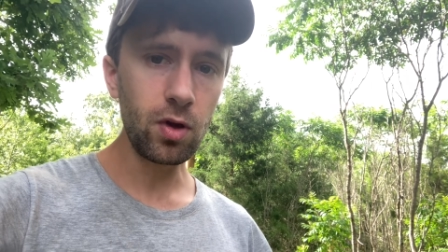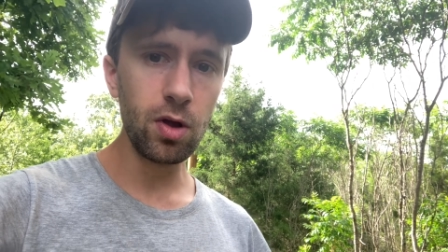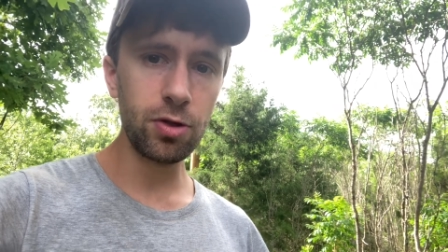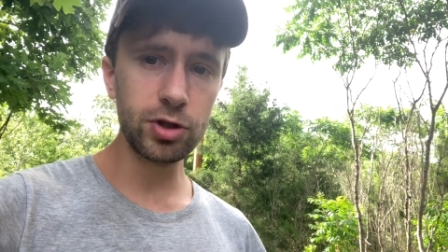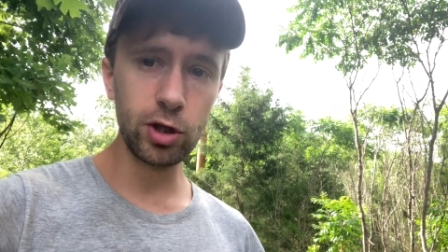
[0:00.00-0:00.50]

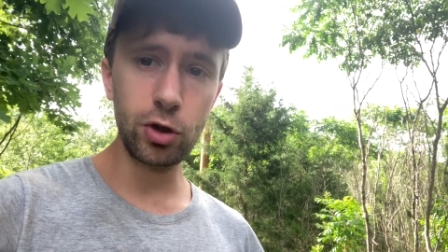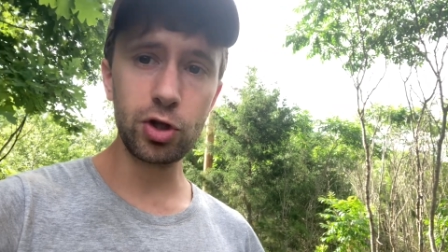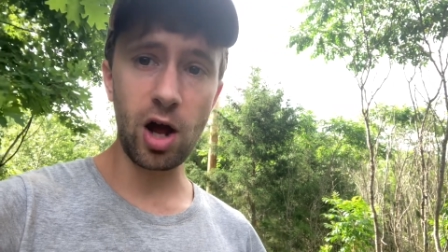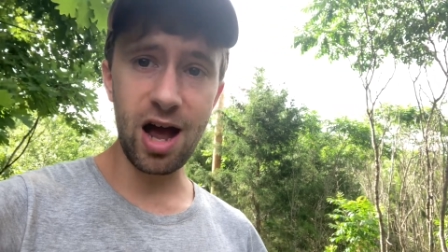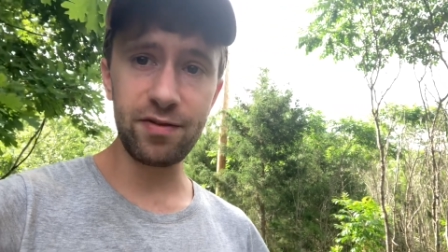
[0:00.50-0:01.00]
the
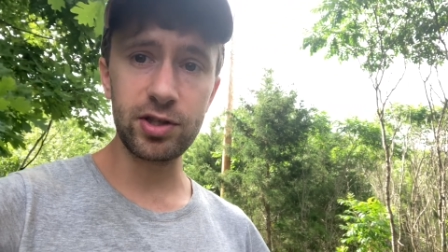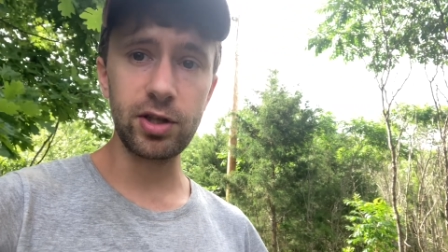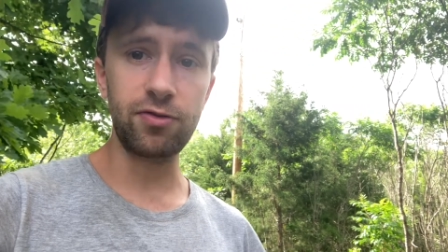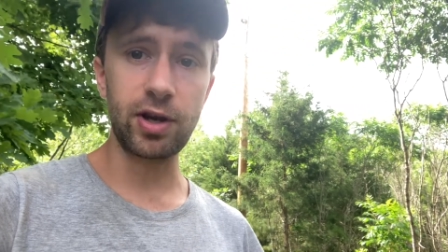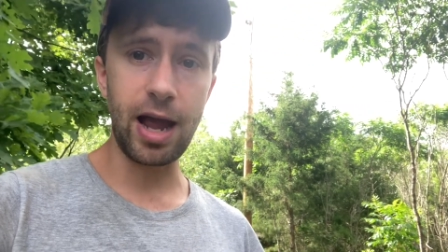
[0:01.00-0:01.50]
solution
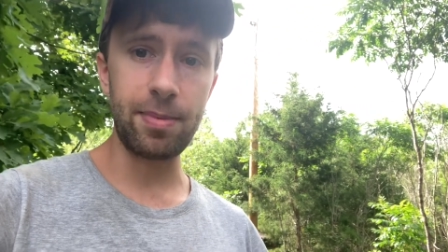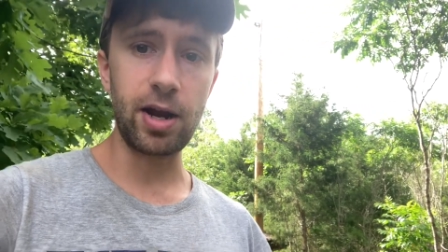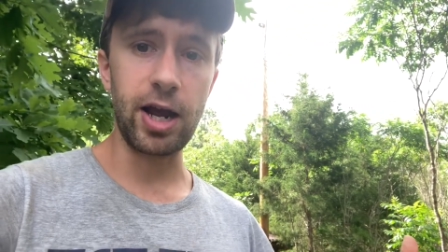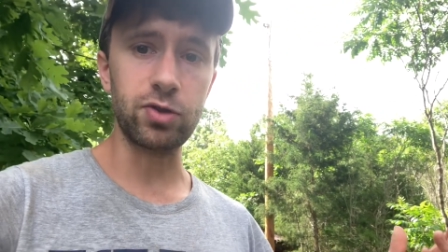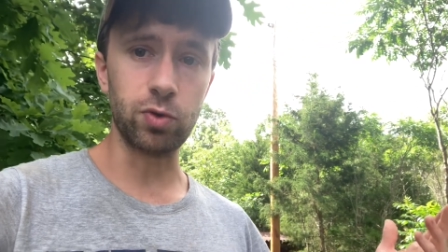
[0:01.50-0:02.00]
obviously for Gabby and
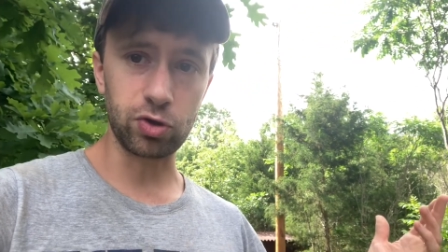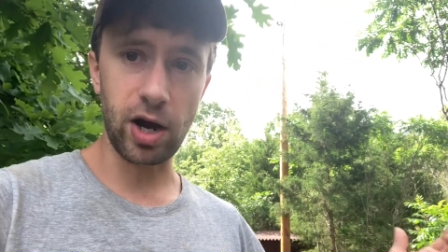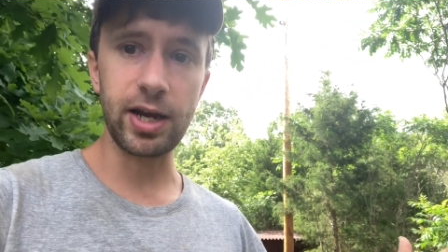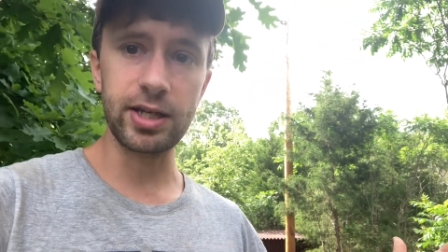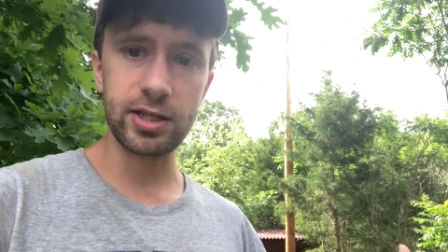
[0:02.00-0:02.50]
I is we're
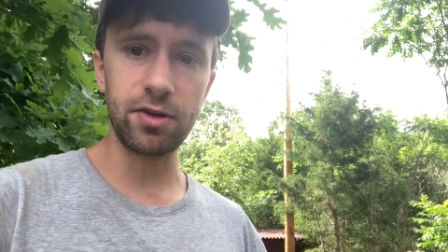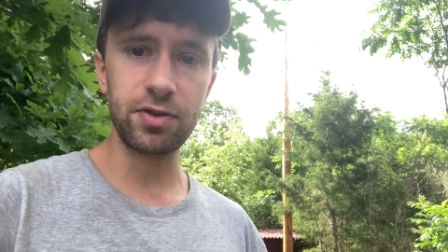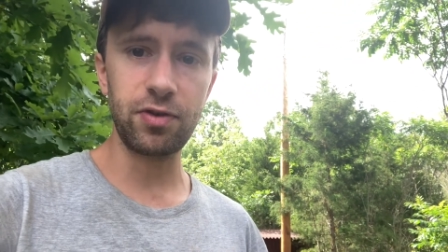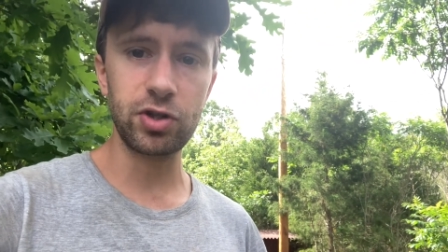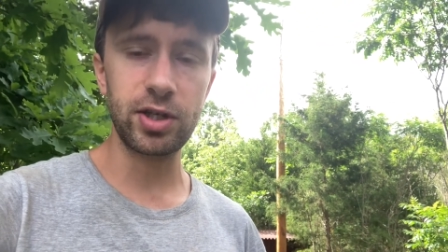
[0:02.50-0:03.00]
trying to get
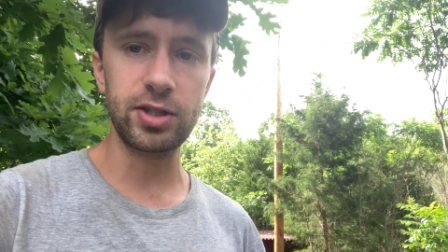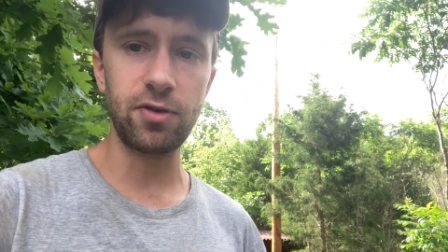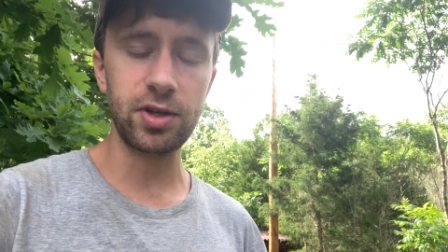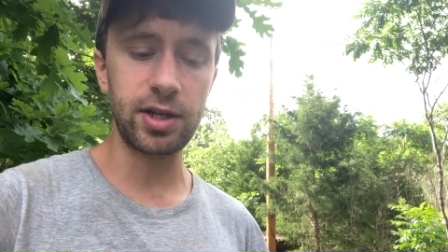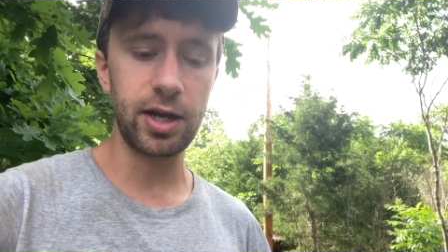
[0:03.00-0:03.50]
self-sufficient and
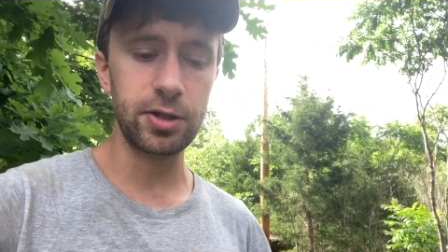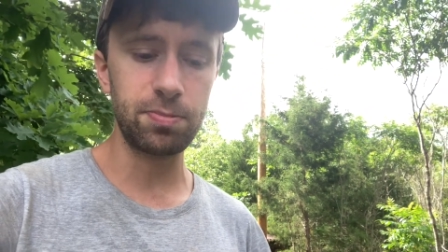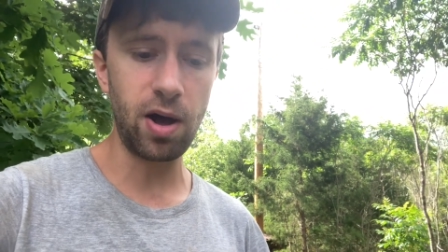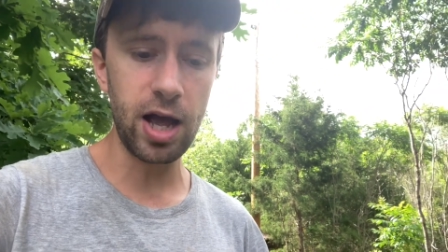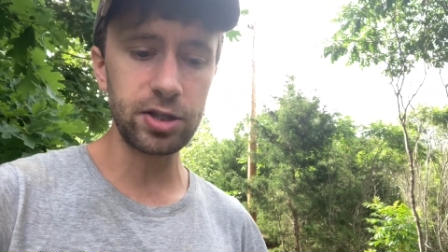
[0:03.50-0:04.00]
self-contained as
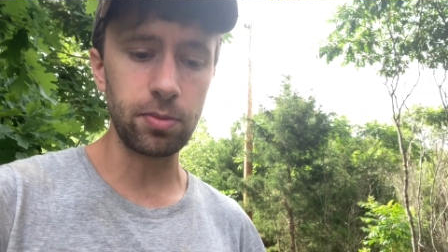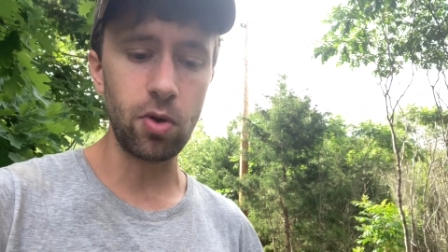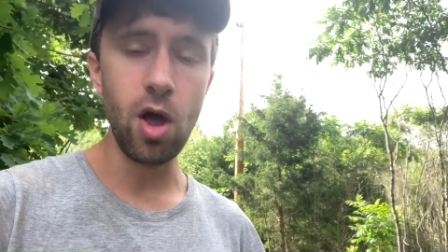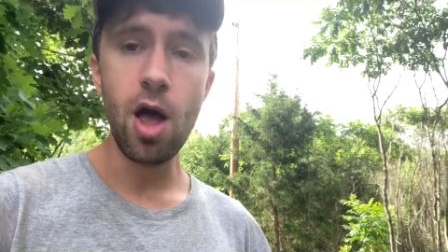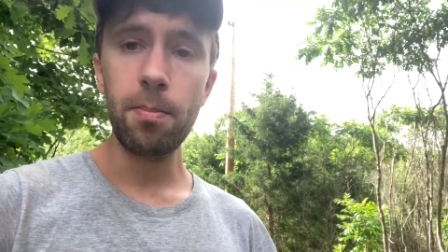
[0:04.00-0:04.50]

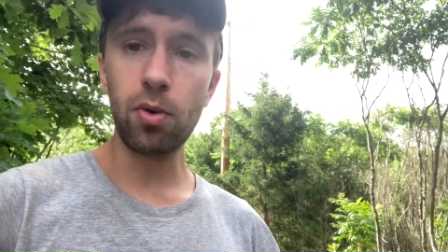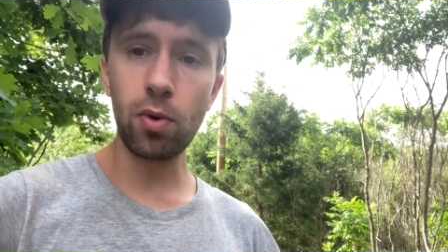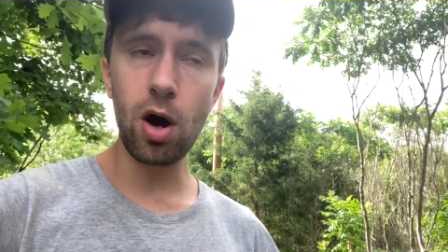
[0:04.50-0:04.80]
possible, but we're